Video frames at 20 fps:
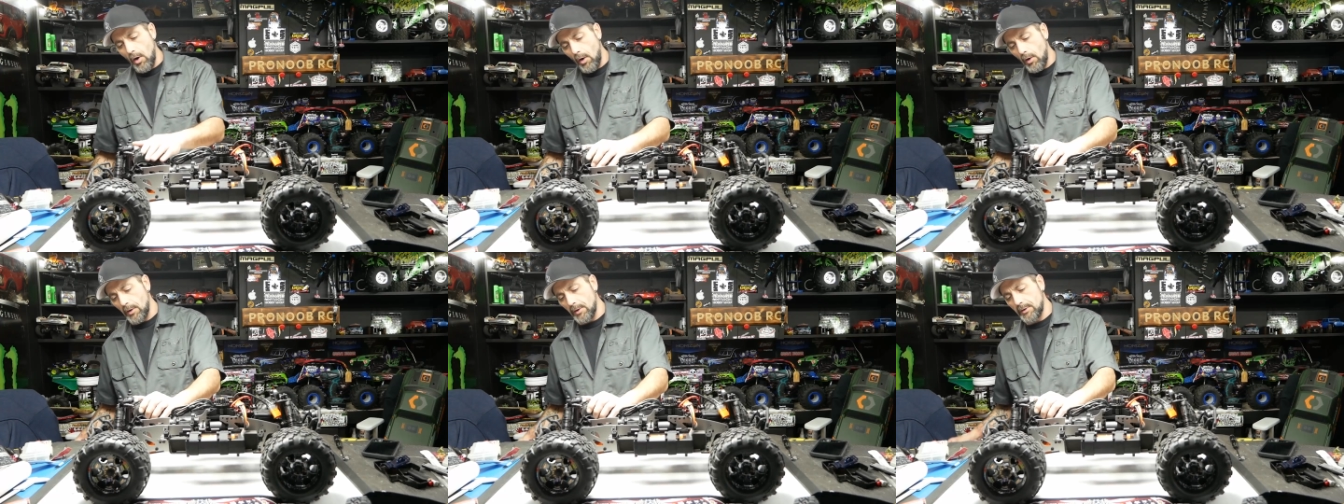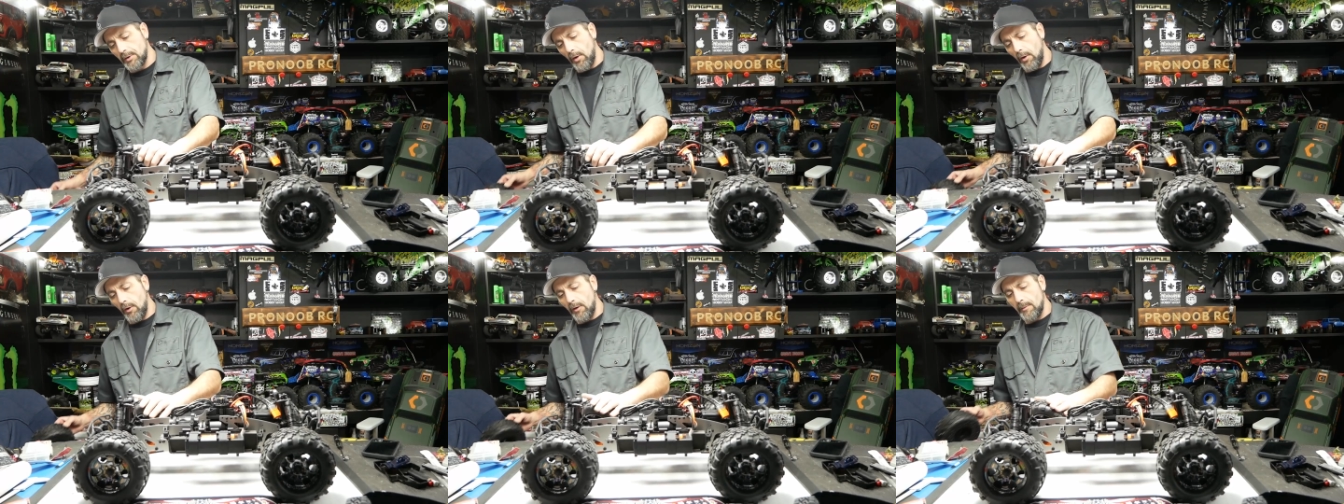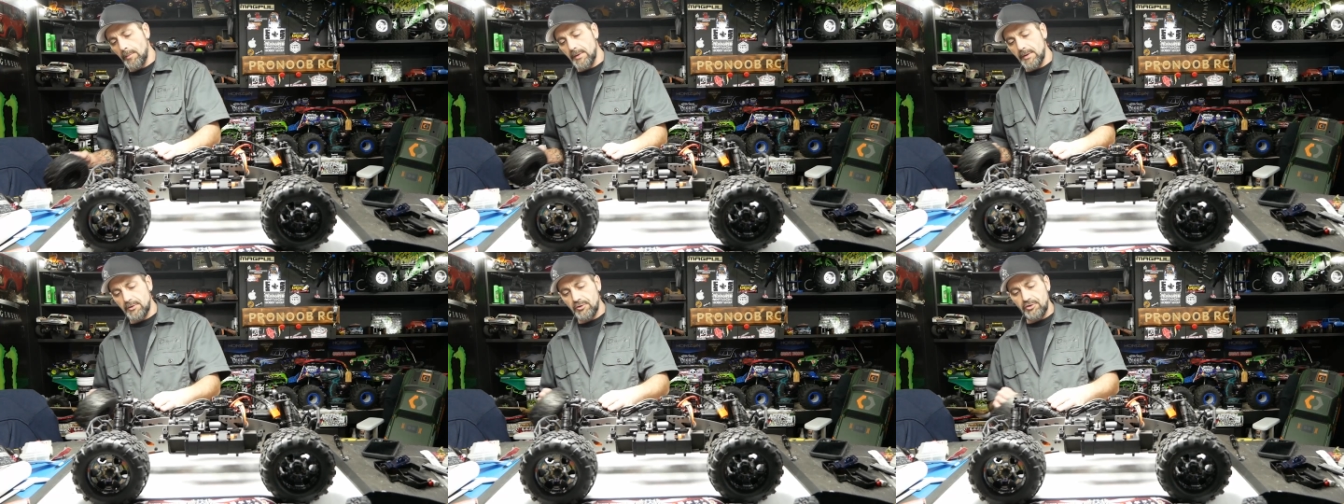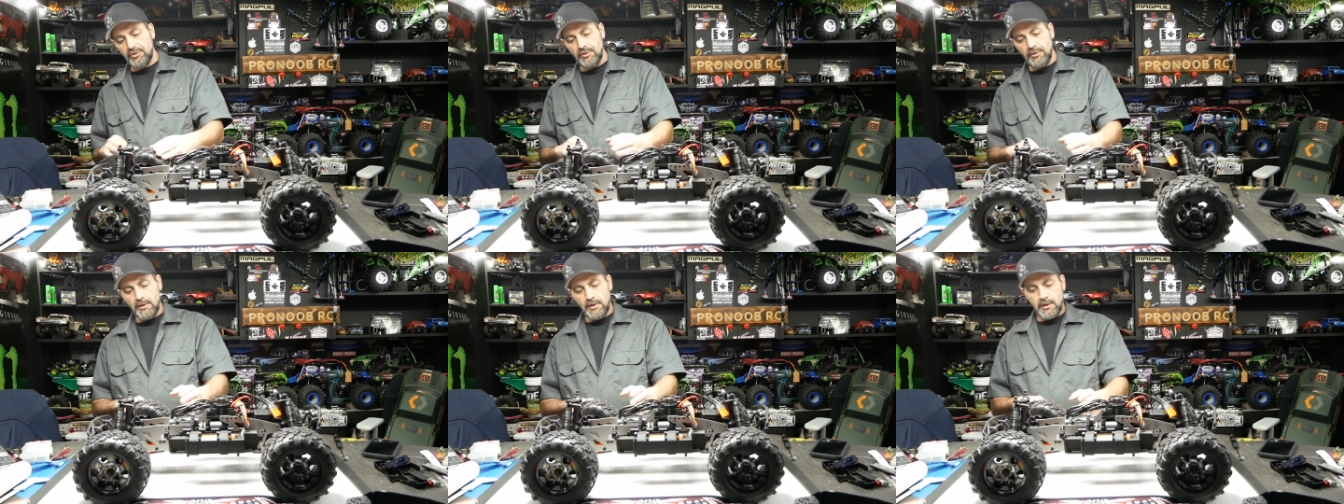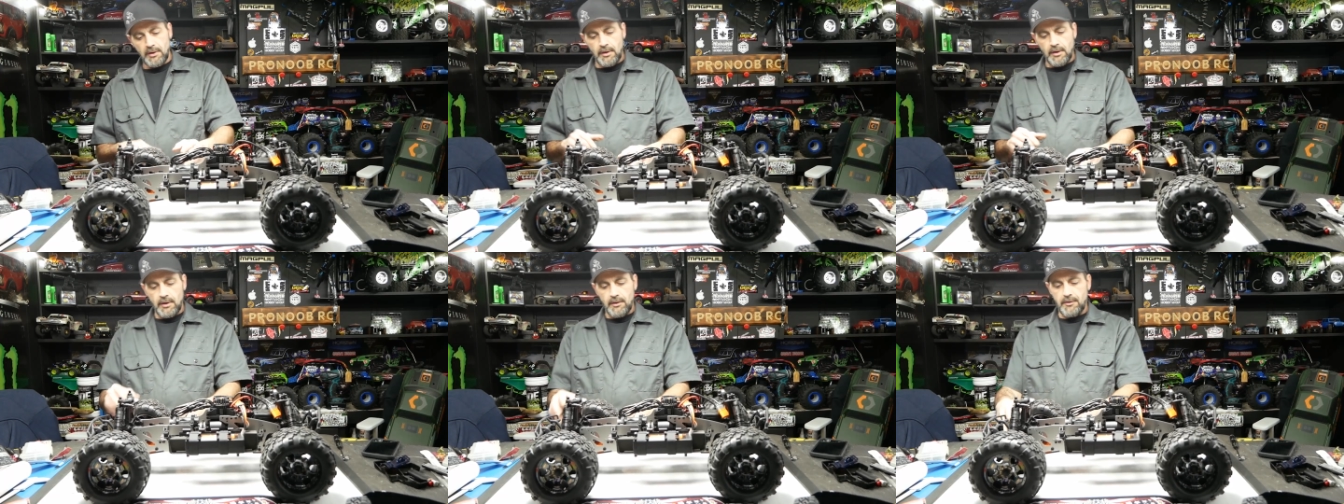are garbage.
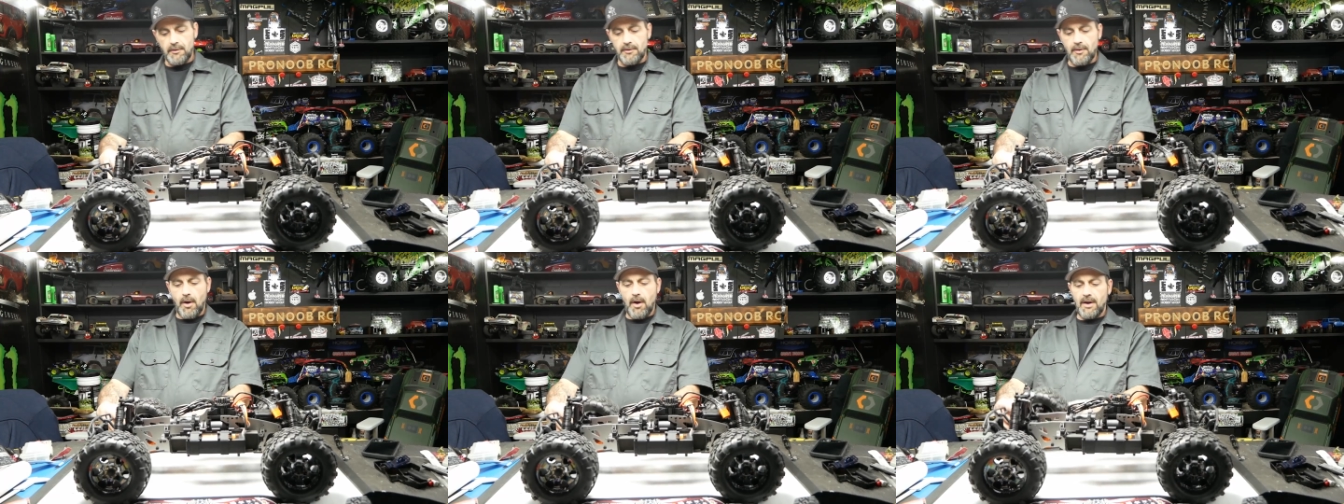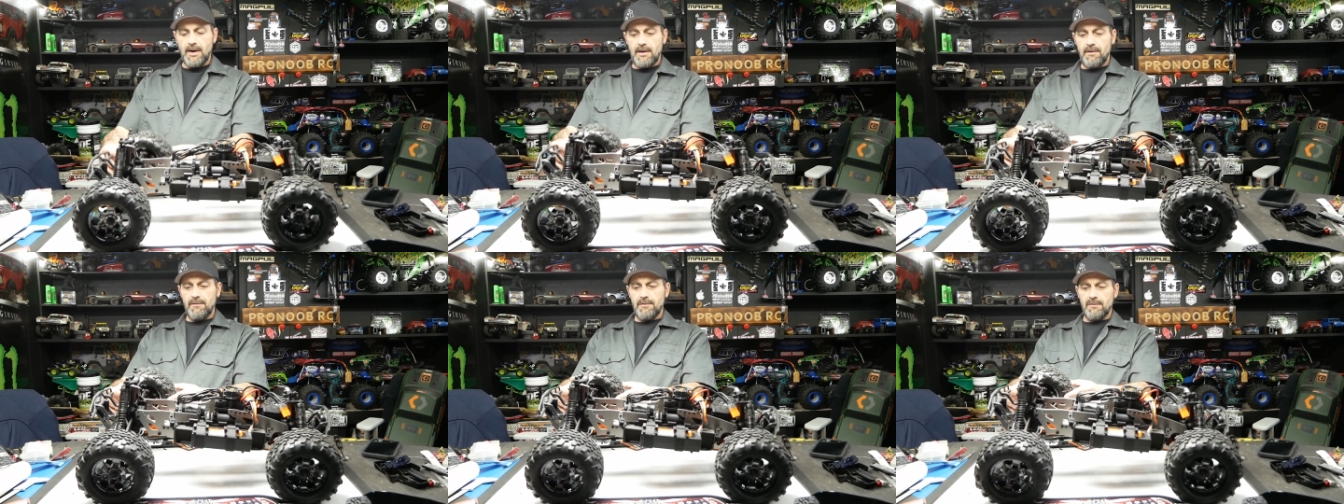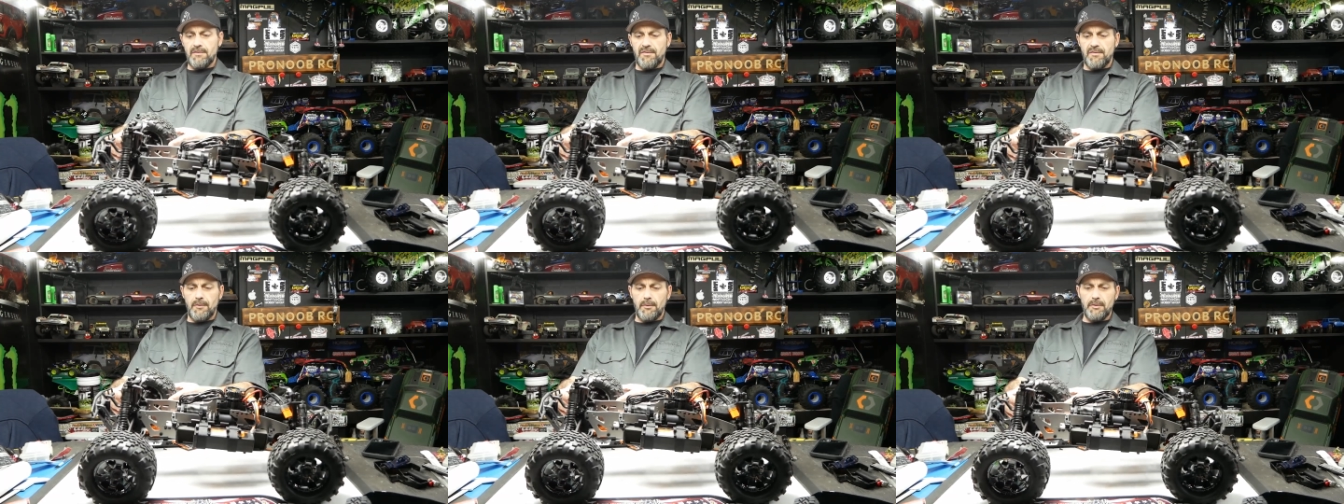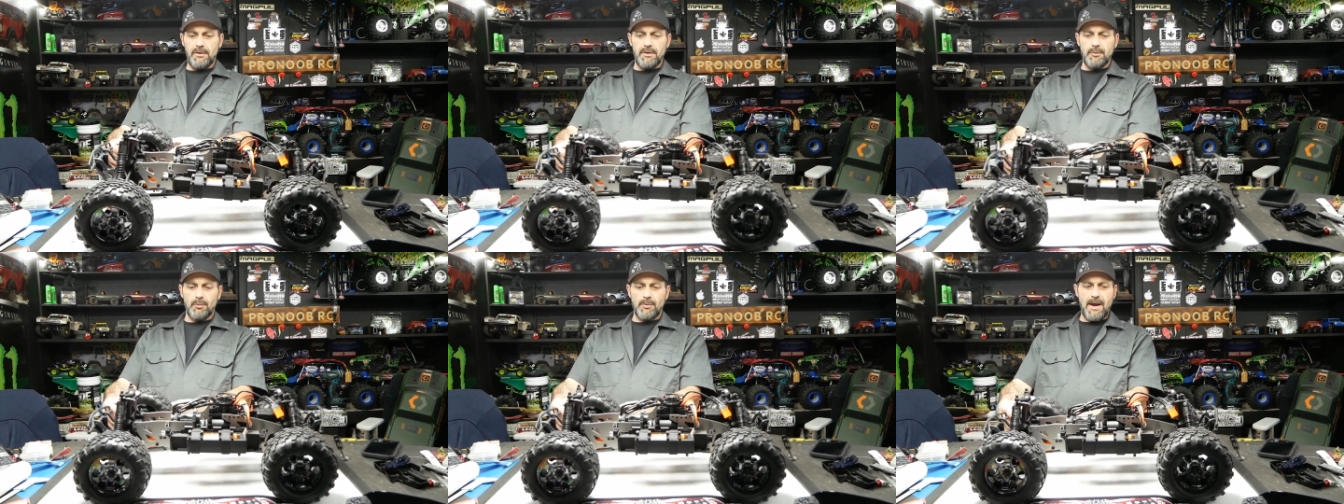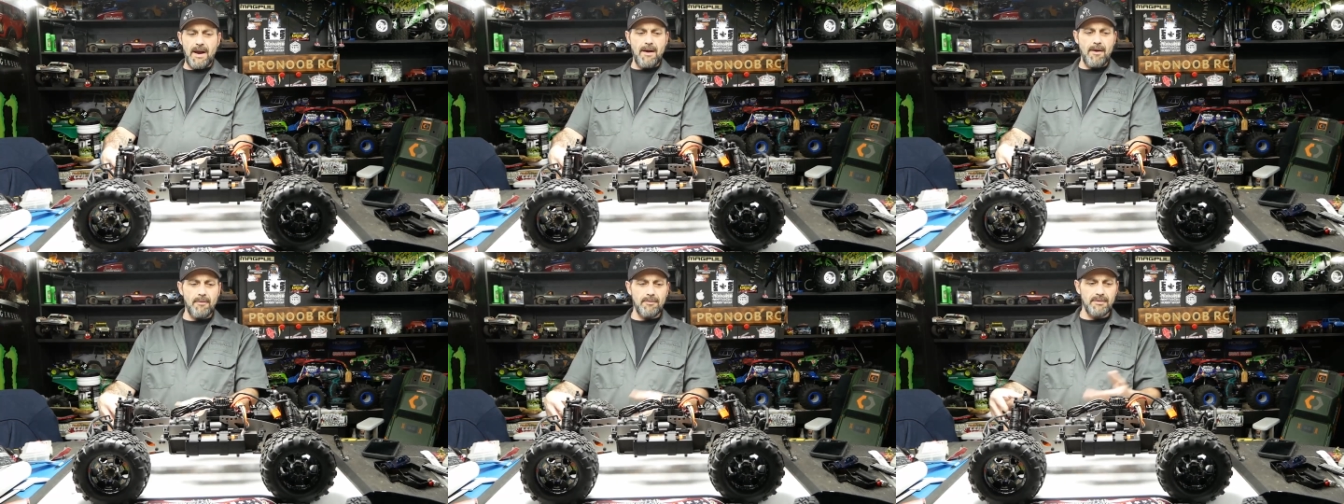They're not even fully
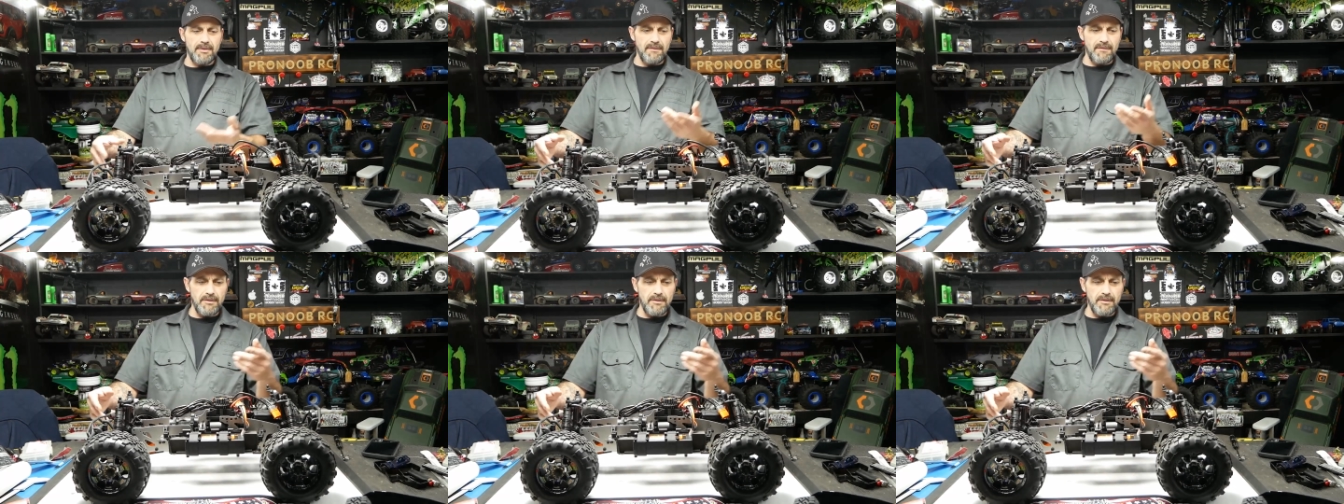round.